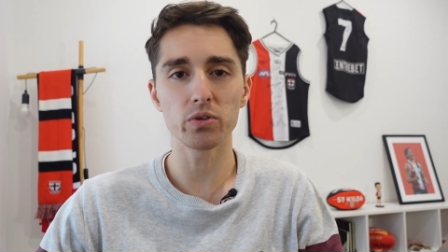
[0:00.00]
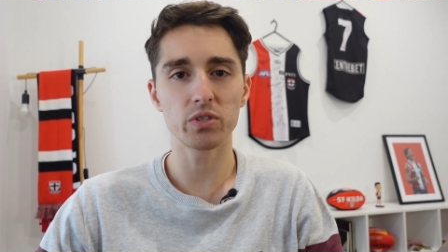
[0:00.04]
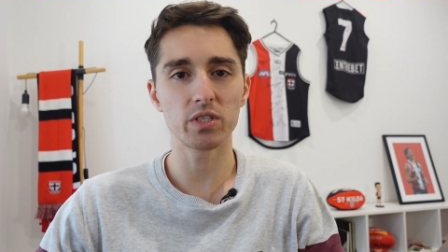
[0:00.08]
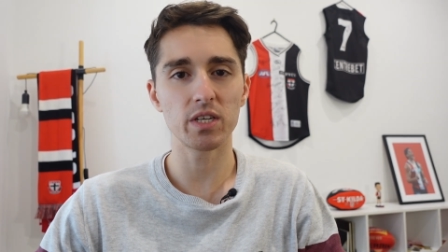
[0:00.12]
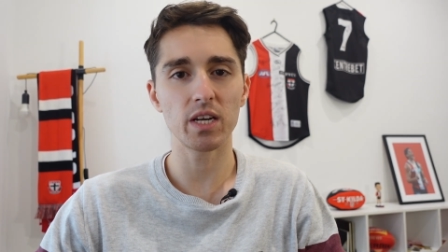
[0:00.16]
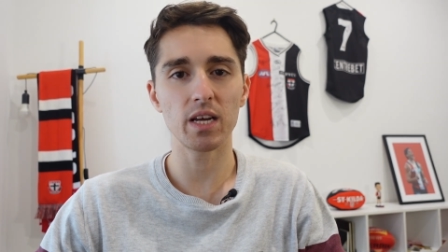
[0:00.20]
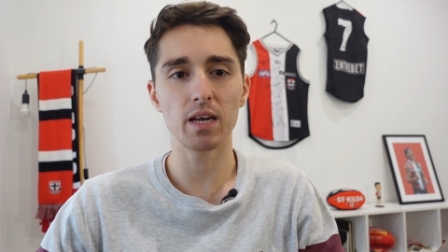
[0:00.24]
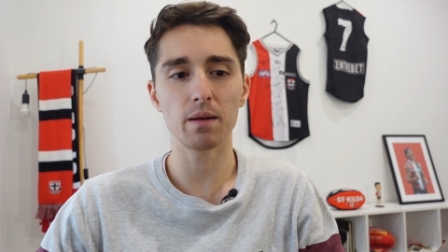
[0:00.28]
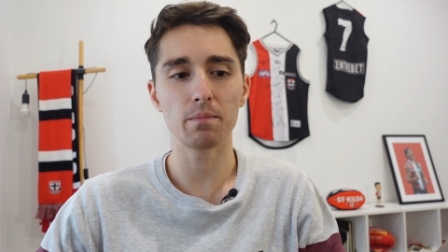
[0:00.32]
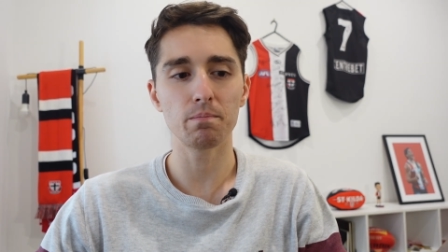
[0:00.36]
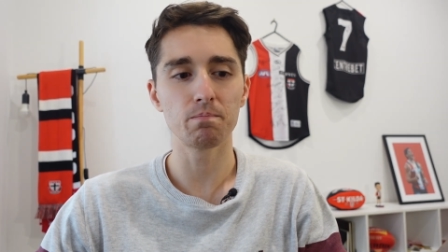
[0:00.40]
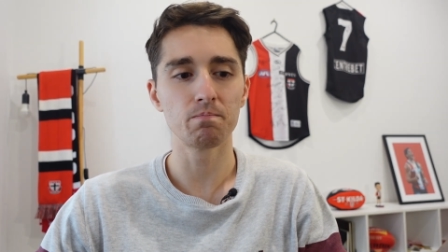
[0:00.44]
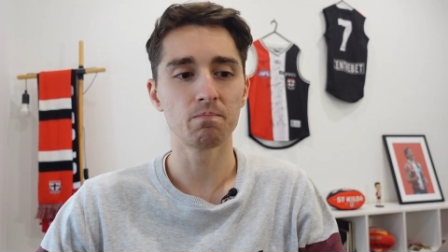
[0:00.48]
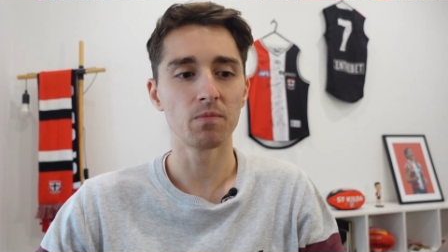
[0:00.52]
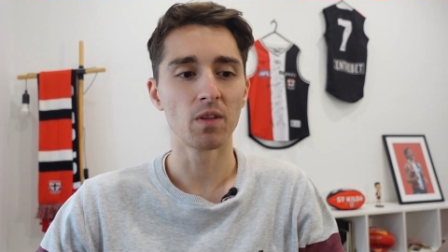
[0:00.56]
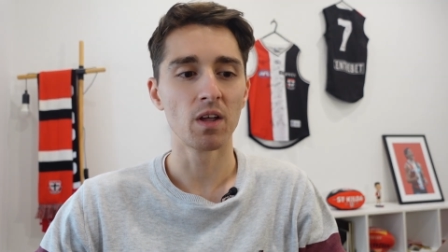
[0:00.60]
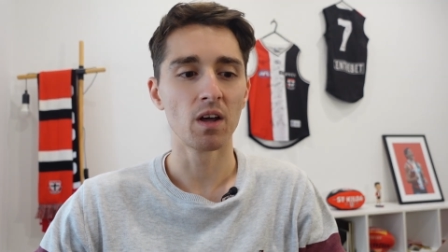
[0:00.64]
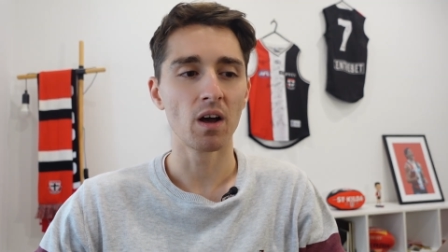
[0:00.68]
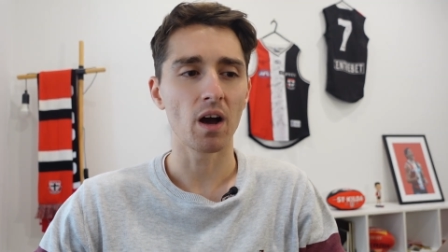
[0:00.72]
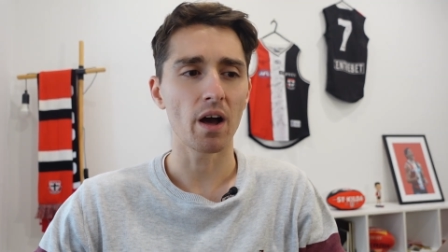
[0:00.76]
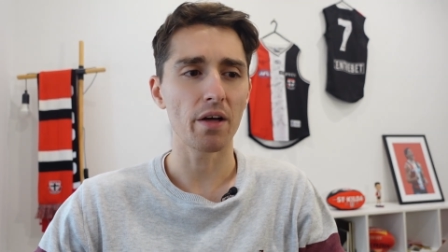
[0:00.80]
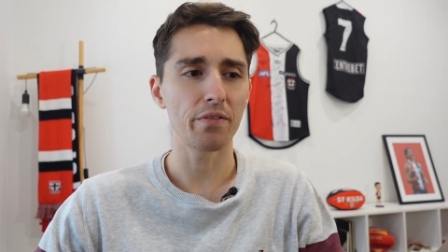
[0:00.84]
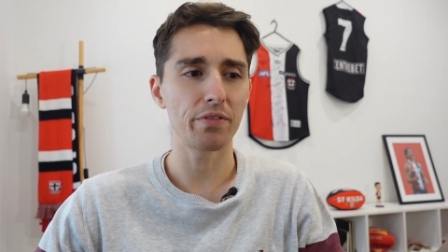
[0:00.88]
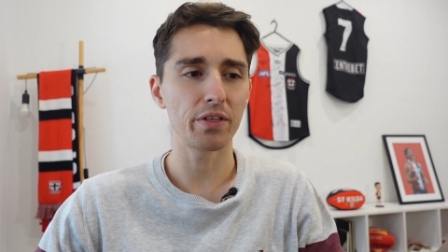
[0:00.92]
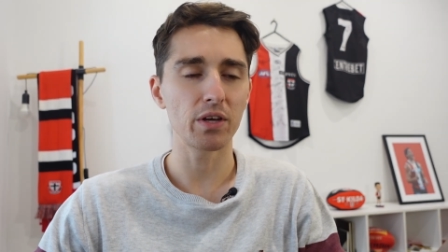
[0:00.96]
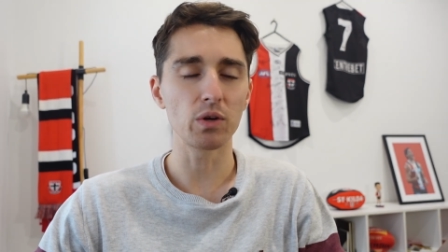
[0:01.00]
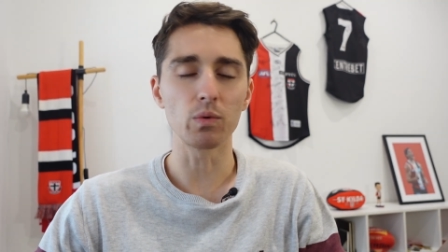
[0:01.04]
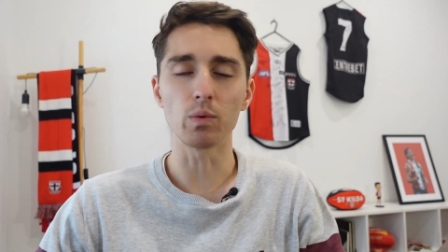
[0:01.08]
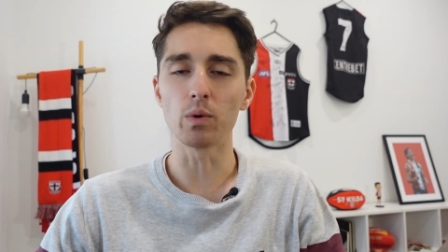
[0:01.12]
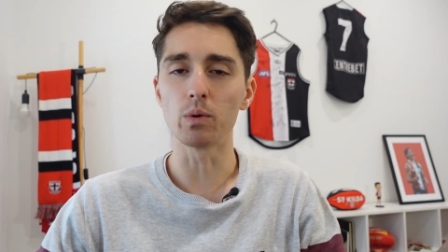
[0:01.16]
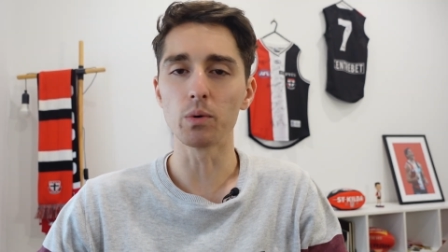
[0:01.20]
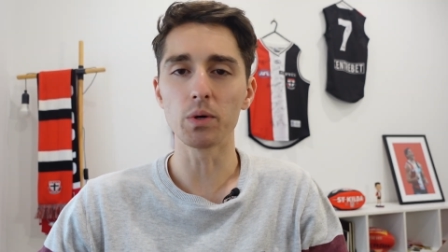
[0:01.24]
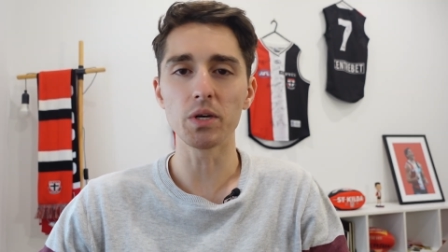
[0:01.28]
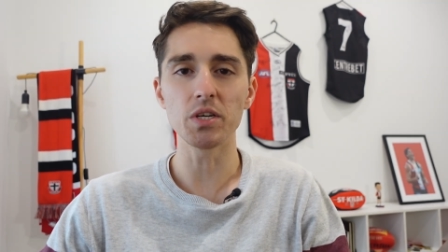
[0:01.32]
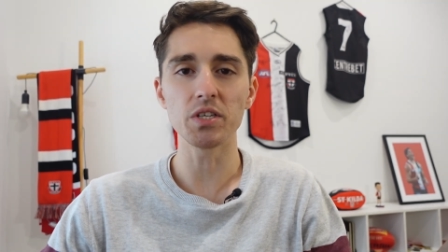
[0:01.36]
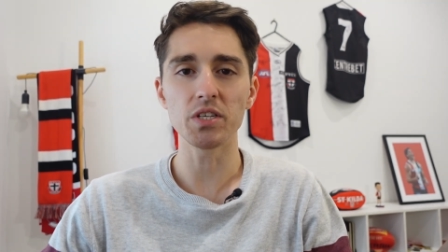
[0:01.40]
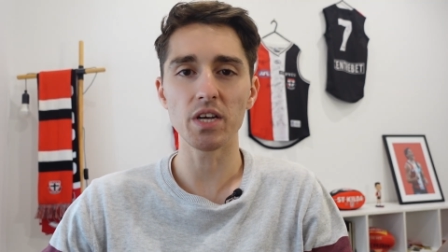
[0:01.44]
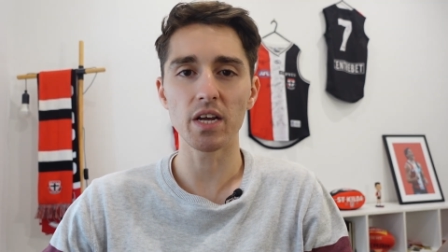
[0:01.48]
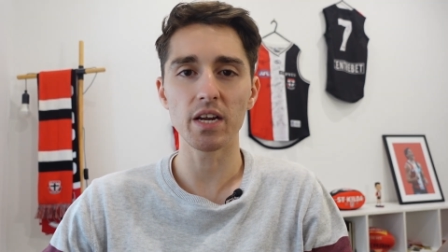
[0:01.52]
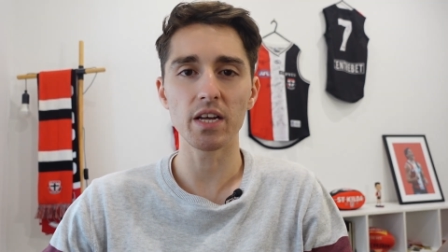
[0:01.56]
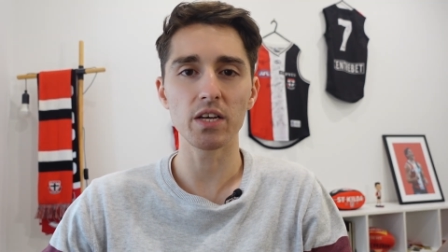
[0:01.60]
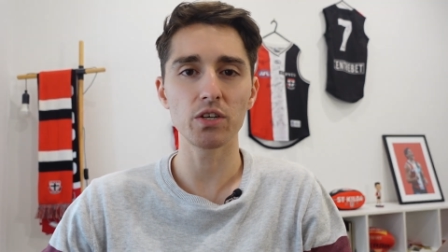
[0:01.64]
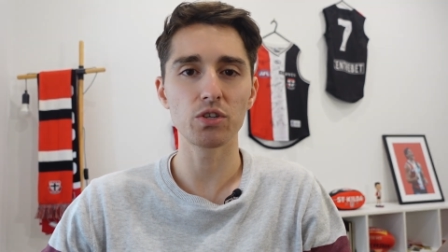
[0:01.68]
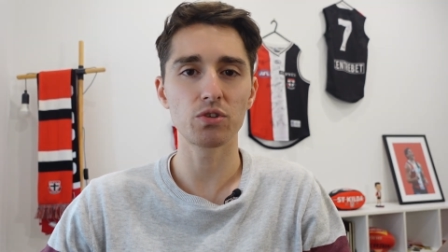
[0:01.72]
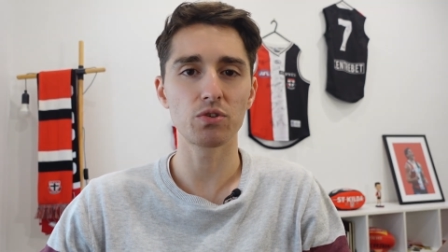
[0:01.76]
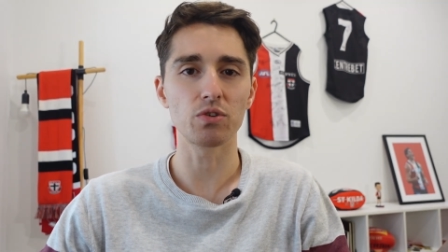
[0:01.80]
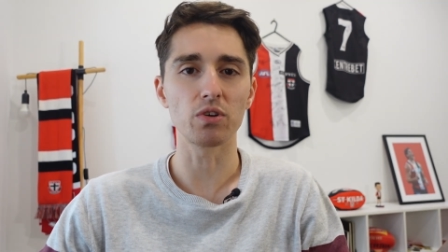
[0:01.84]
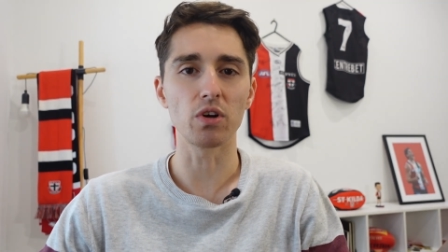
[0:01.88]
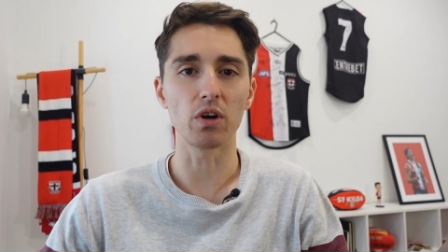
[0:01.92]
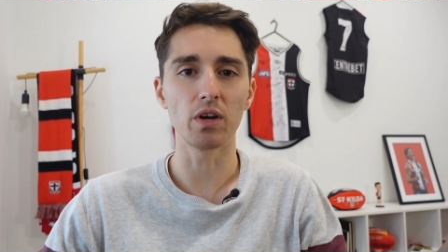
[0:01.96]
to him. I think Wilkie's had
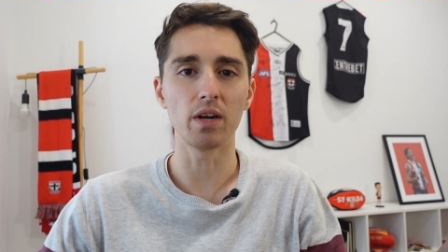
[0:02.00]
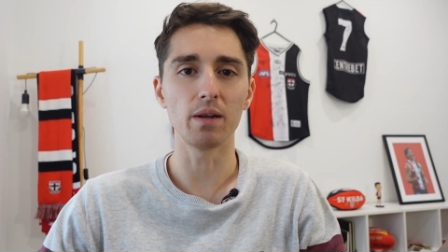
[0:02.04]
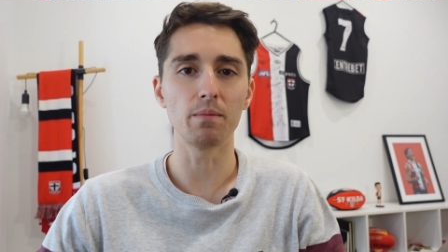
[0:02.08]
history on